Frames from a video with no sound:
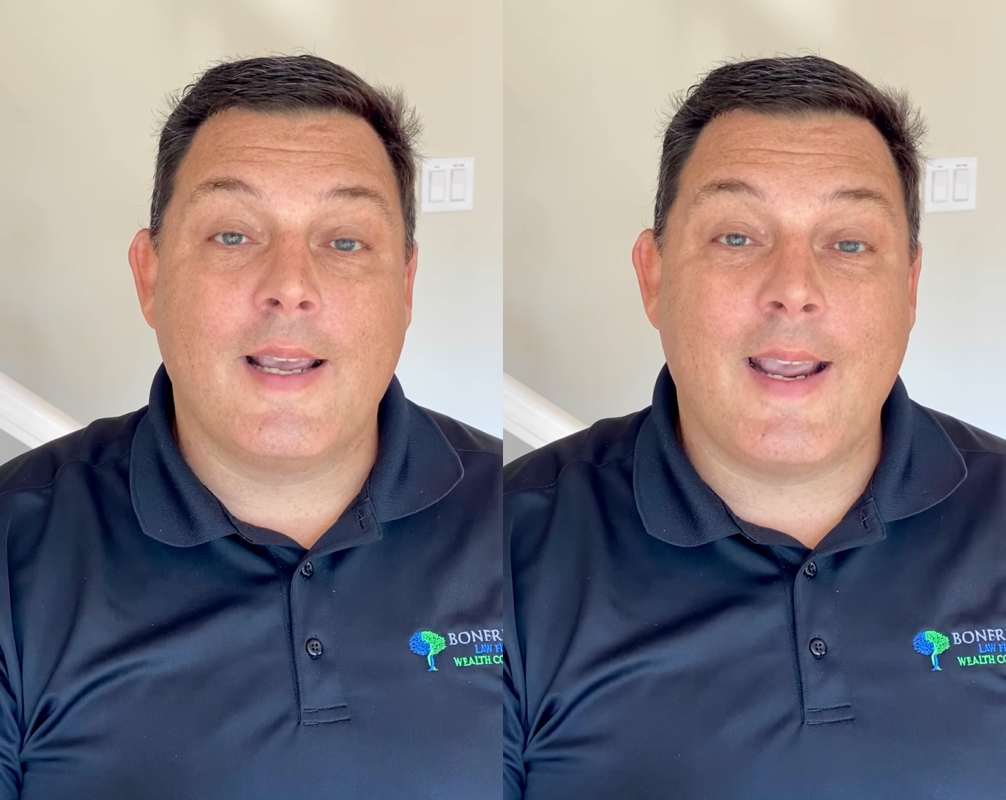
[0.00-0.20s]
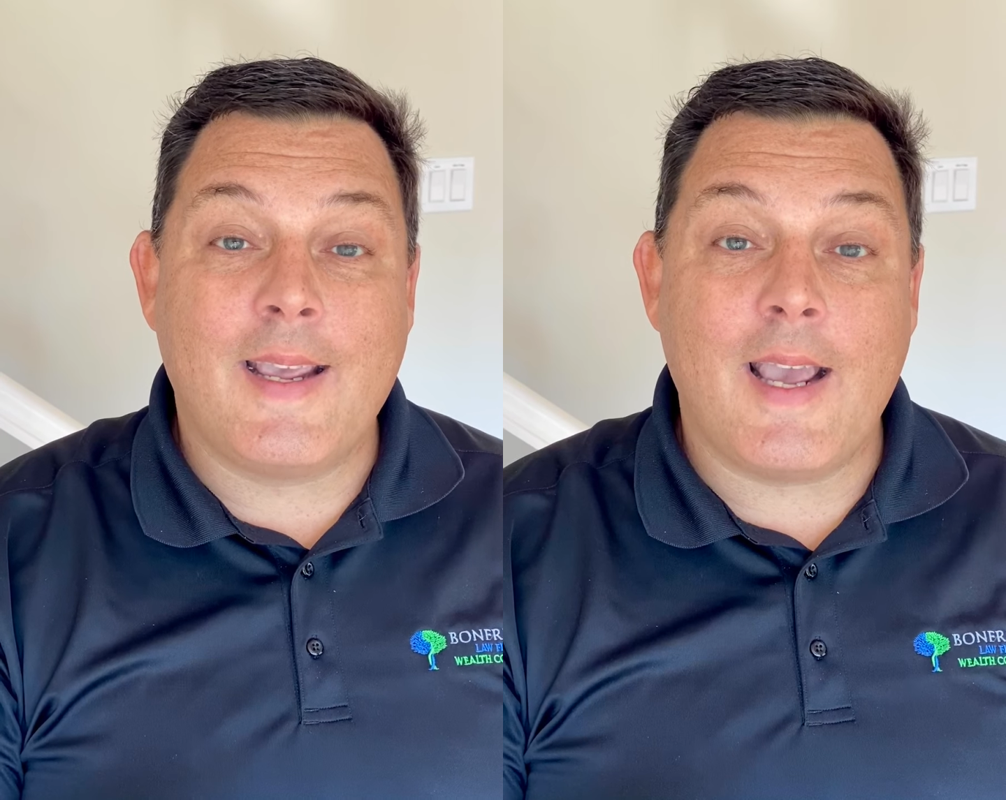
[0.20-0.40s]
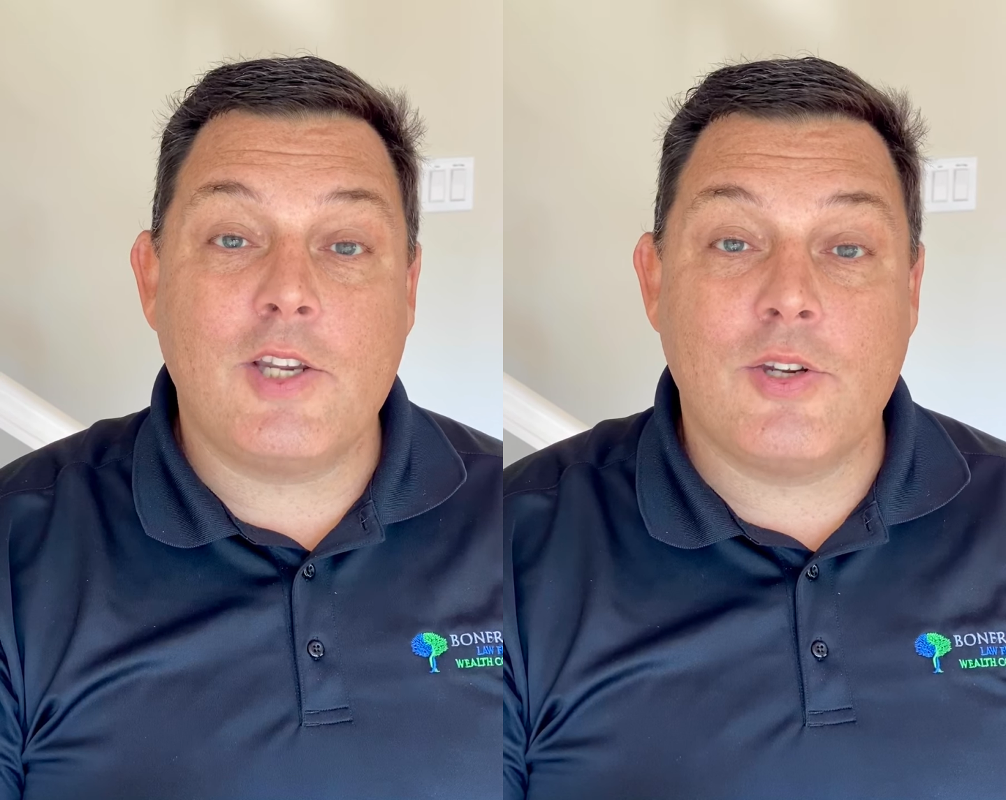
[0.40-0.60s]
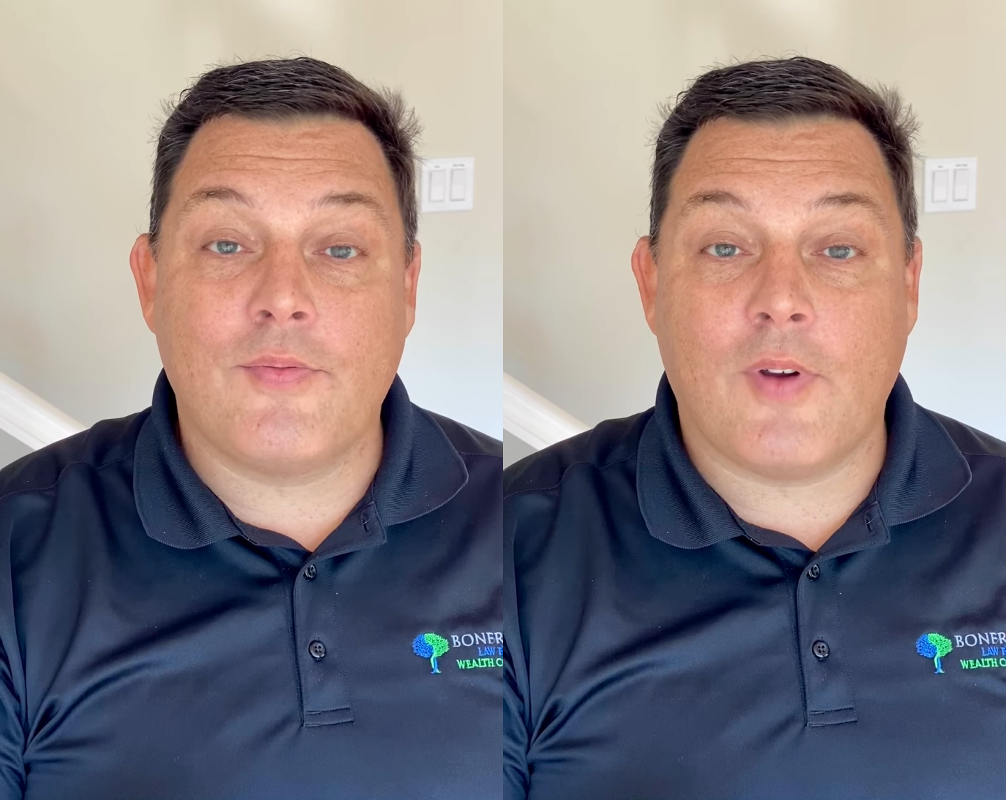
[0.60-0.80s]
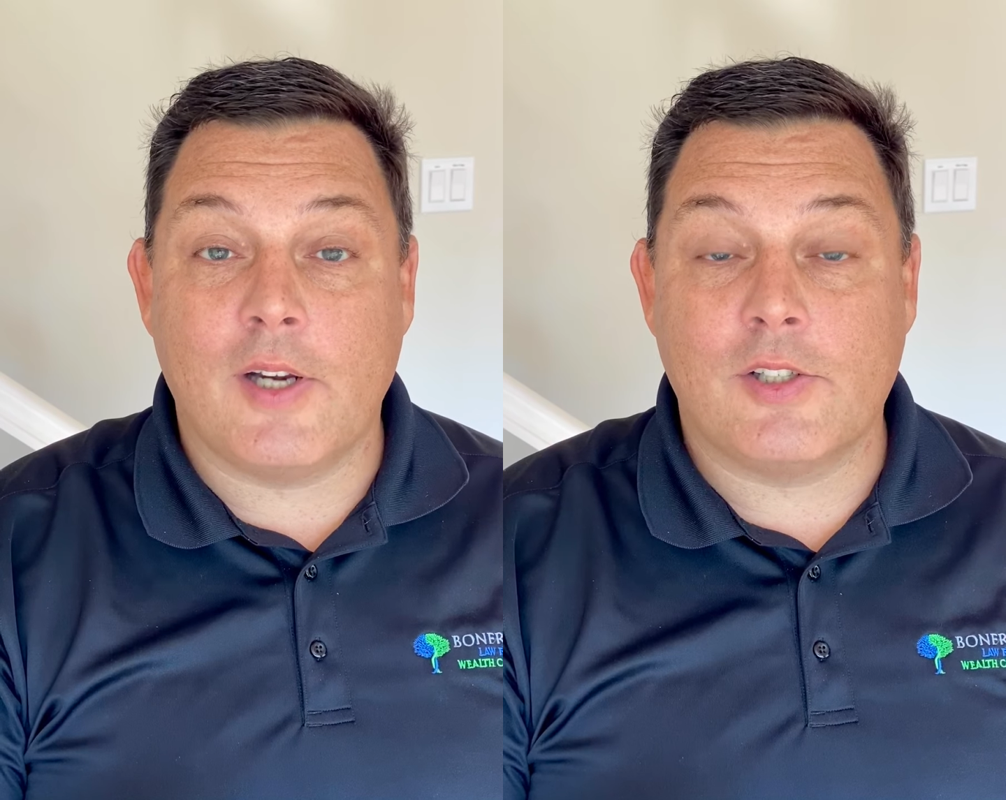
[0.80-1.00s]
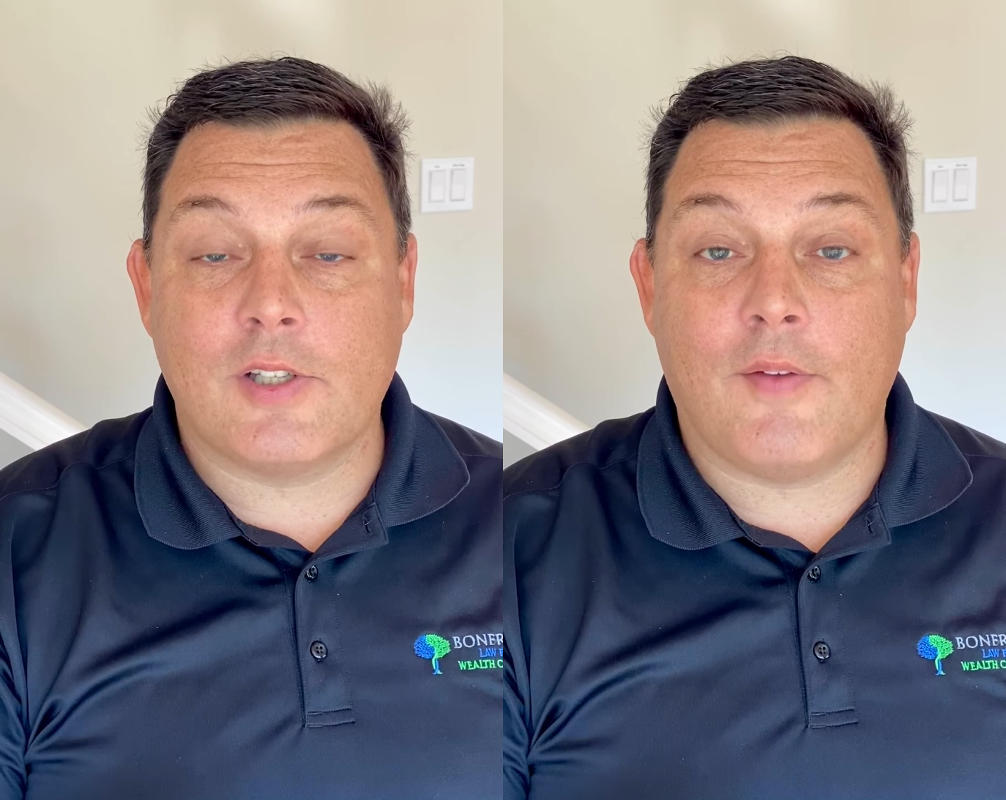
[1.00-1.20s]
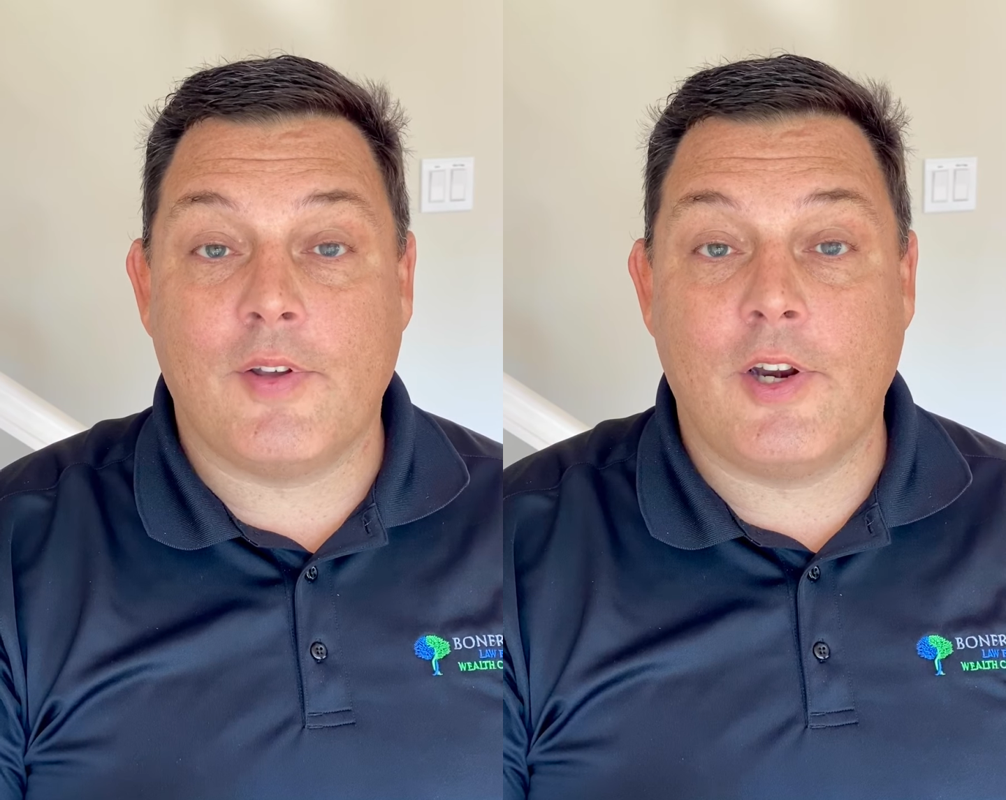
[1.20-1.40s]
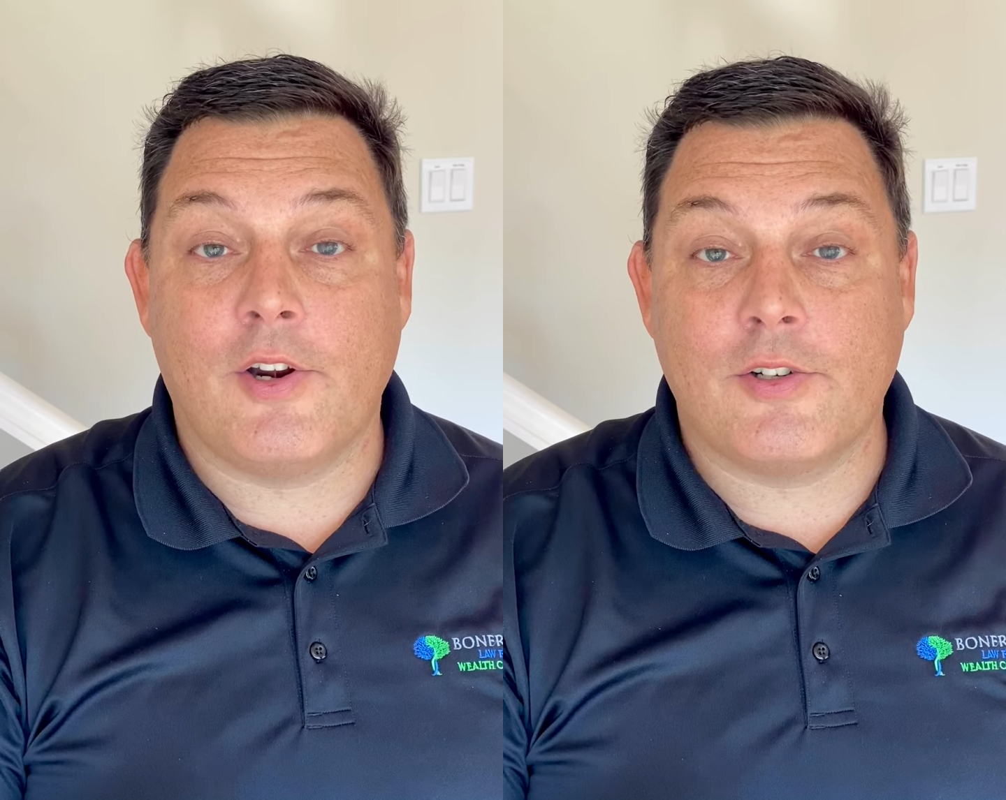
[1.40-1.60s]
in case you find yourself
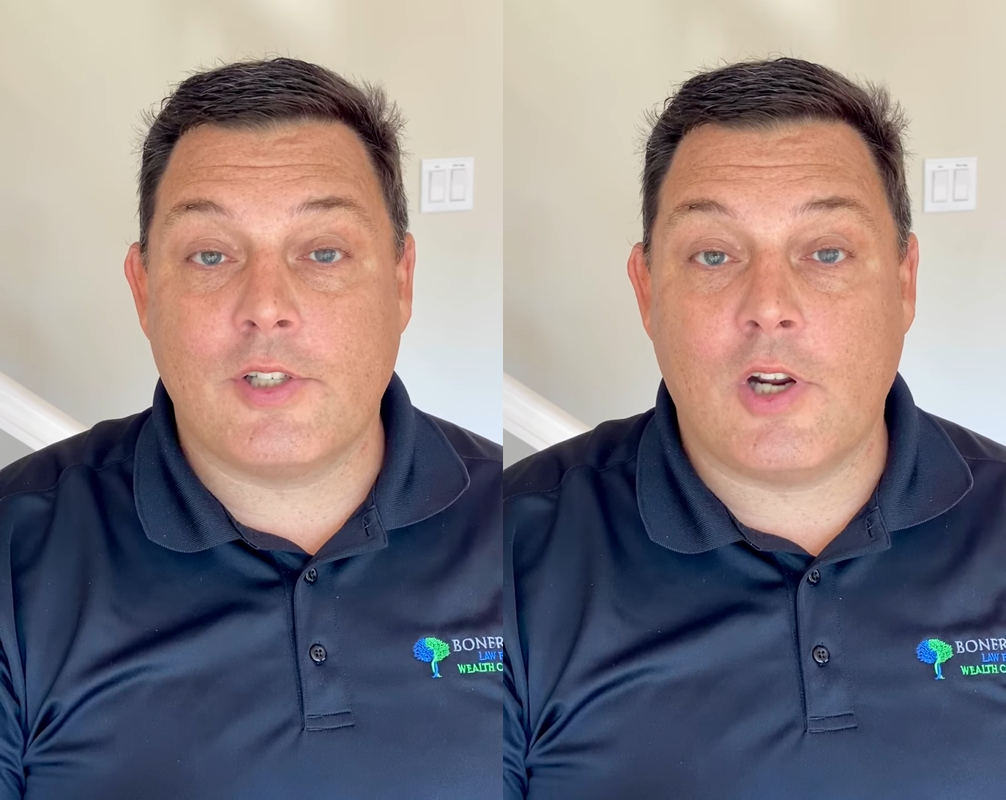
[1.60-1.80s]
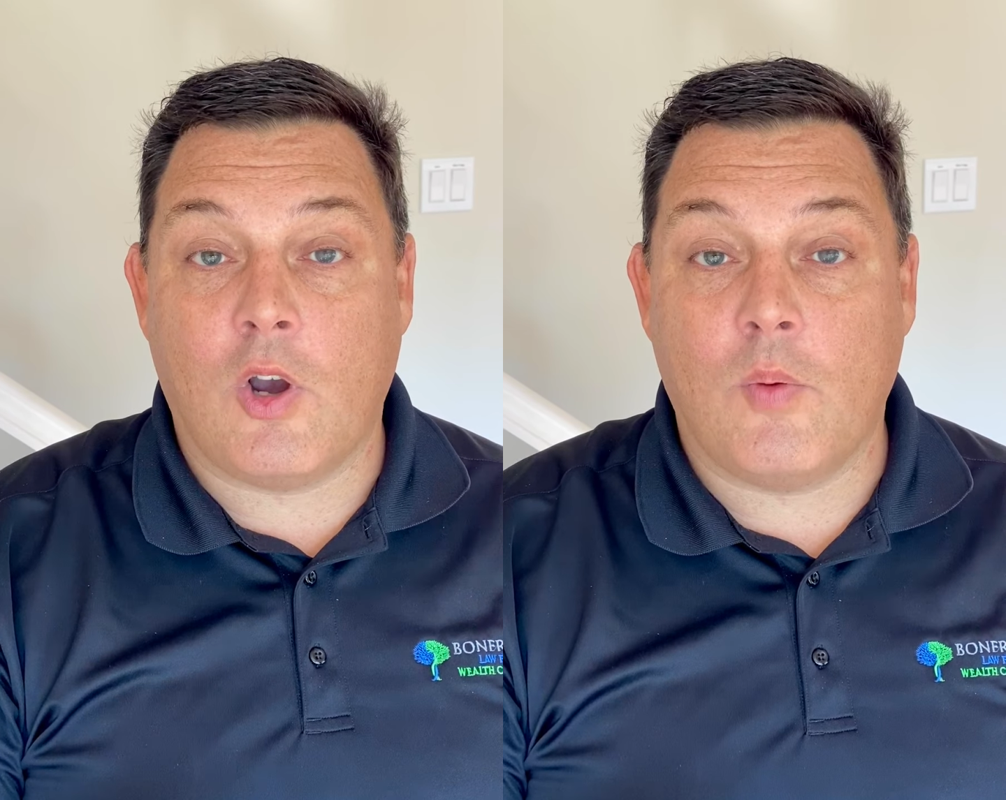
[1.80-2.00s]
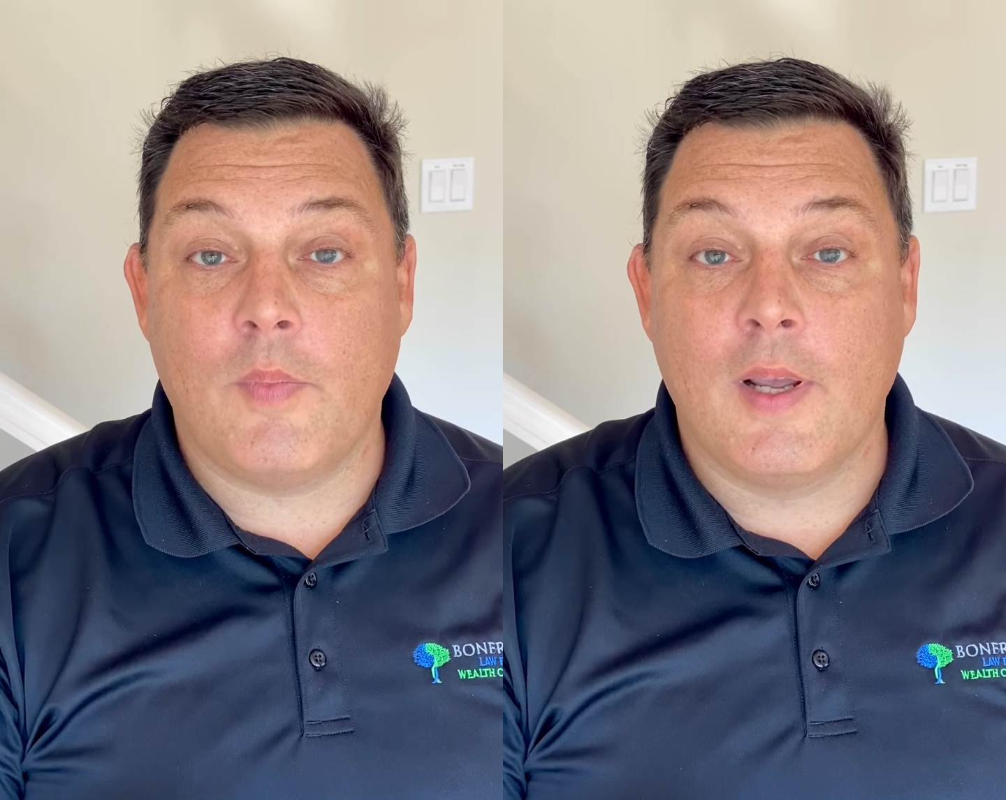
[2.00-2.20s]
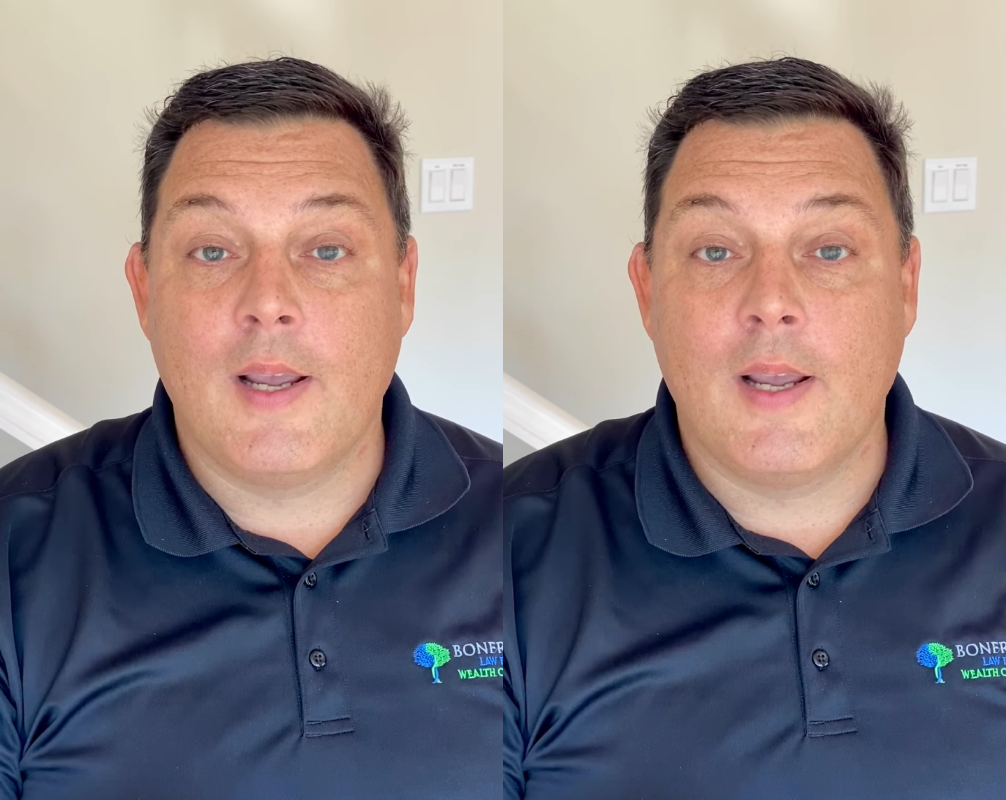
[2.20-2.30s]
in a nursing home